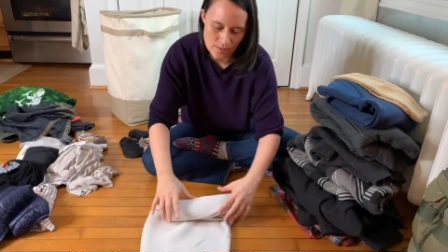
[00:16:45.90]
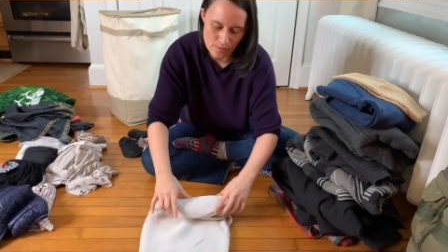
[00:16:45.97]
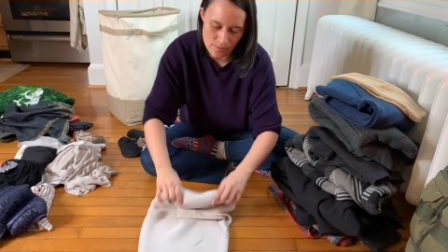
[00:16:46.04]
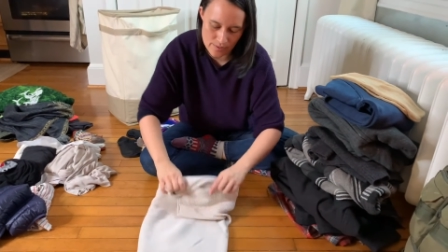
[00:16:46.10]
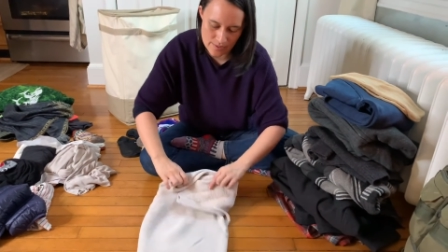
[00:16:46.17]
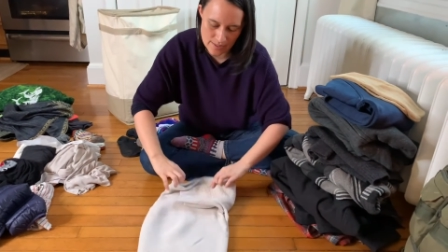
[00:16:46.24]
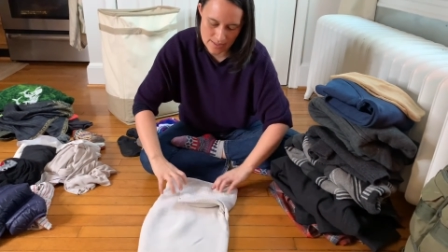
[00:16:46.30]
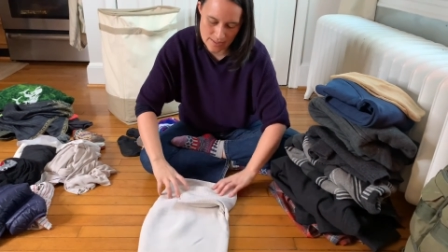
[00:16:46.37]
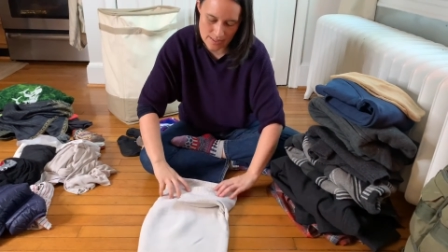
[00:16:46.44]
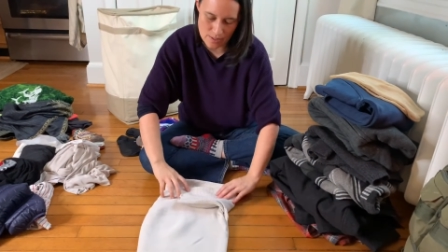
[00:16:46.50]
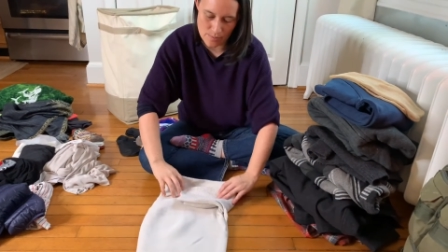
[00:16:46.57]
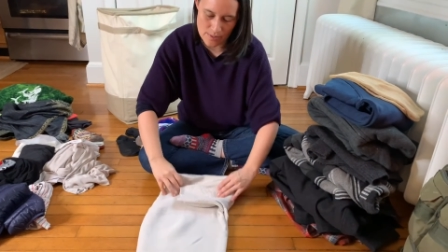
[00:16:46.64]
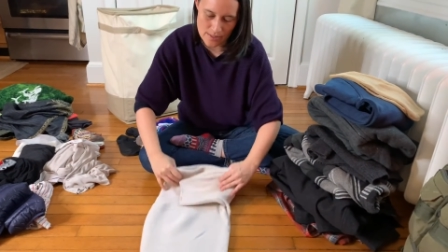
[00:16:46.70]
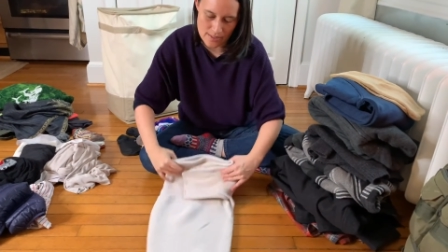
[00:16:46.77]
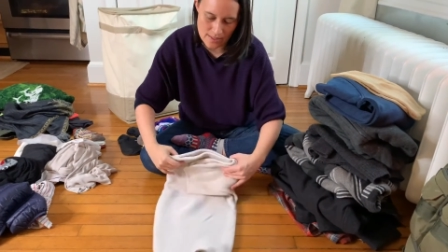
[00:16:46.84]
Or since this
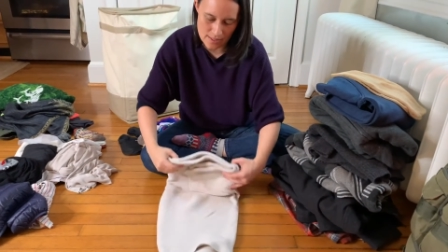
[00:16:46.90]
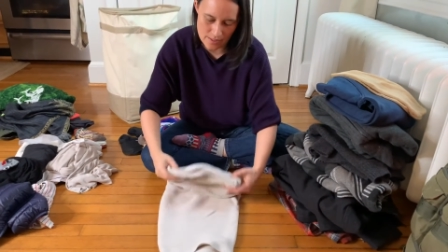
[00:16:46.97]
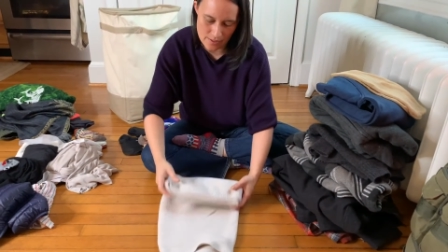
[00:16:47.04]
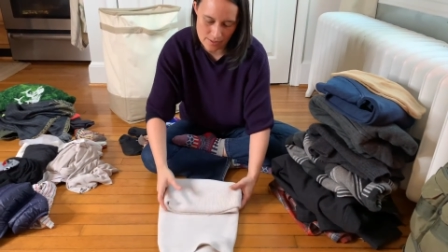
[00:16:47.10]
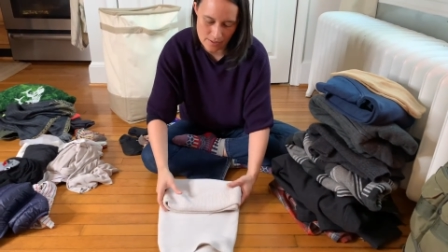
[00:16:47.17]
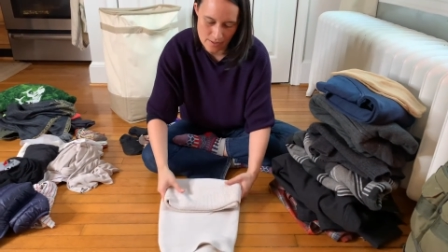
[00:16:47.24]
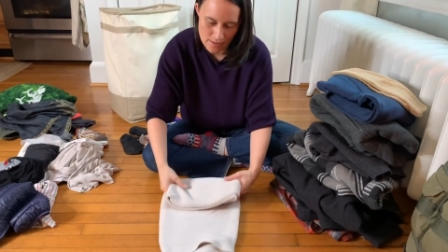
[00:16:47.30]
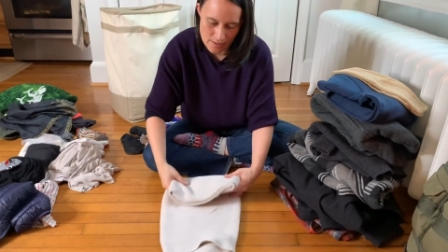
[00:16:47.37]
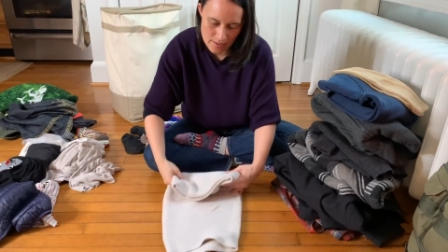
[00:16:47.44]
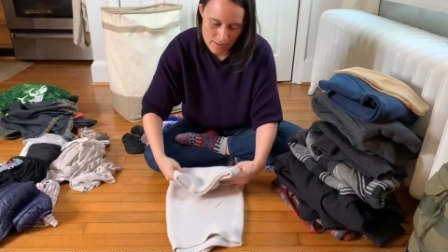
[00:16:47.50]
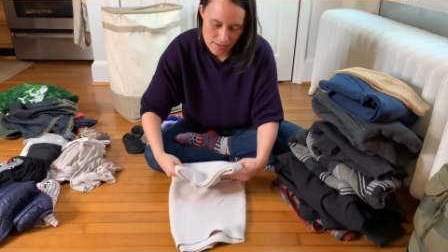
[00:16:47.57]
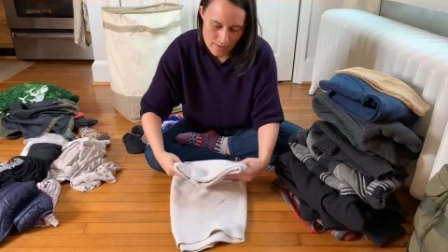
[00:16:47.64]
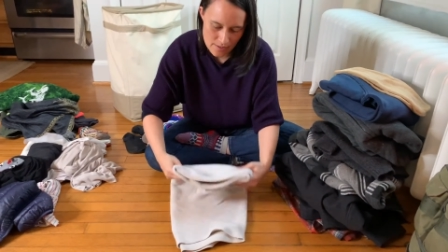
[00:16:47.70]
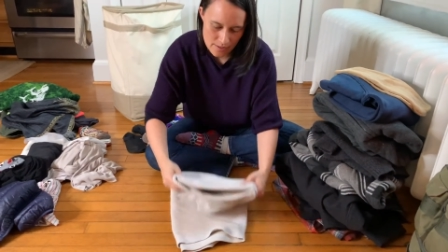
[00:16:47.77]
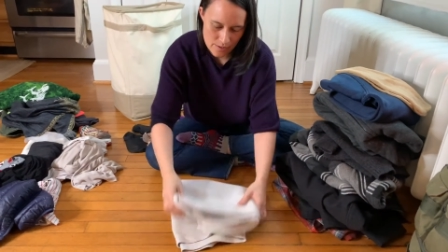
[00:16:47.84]
one's thinner,
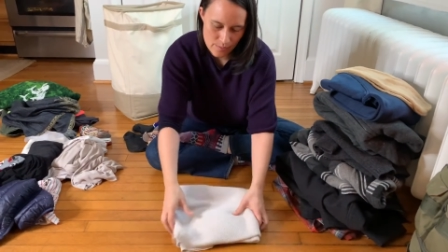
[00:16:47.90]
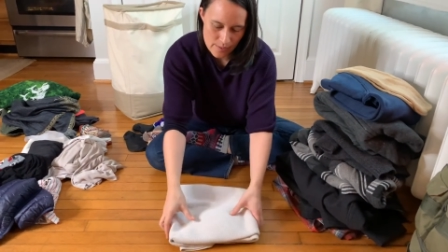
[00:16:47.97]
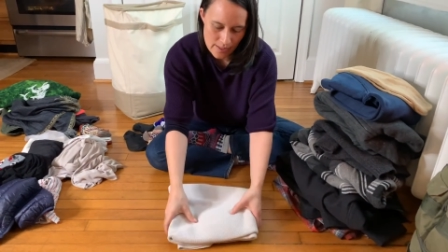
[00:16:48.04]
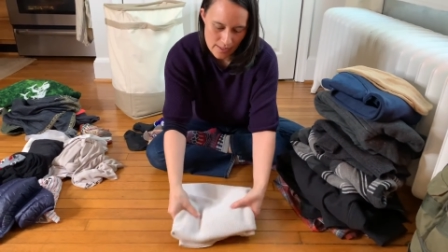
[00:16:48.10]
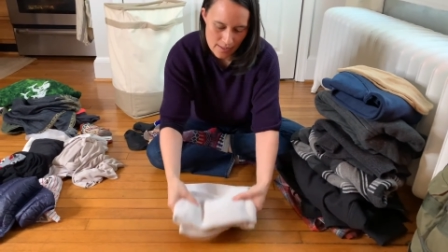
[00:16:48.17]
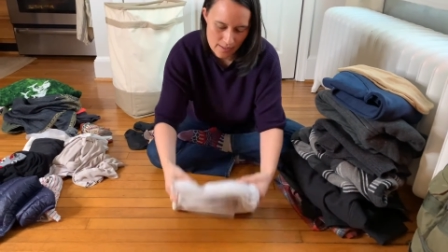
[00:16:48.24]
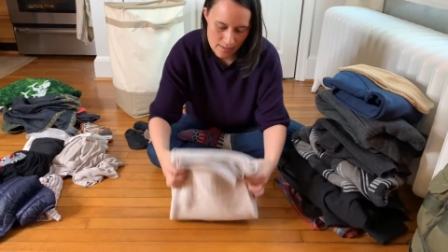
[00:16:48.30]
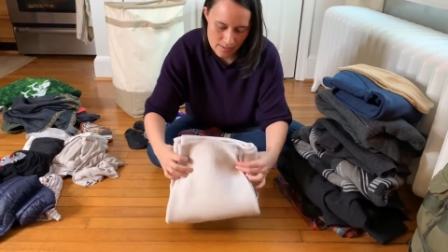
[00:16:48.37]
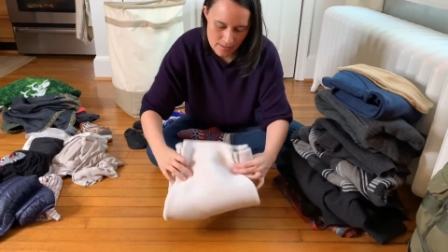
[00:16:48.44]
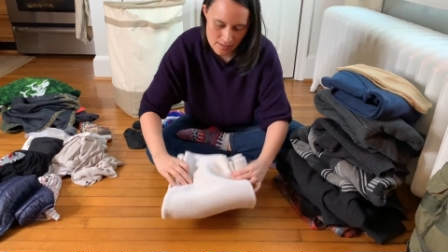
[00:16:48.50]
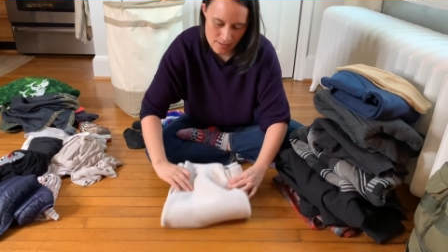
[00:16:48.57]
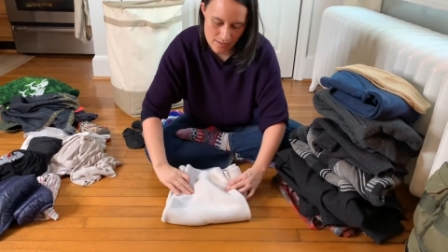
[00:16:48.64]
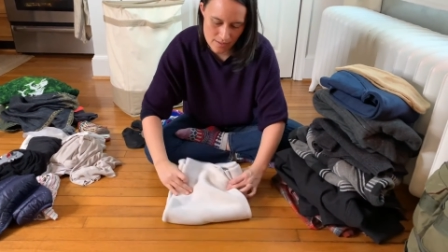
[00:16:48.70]
you can,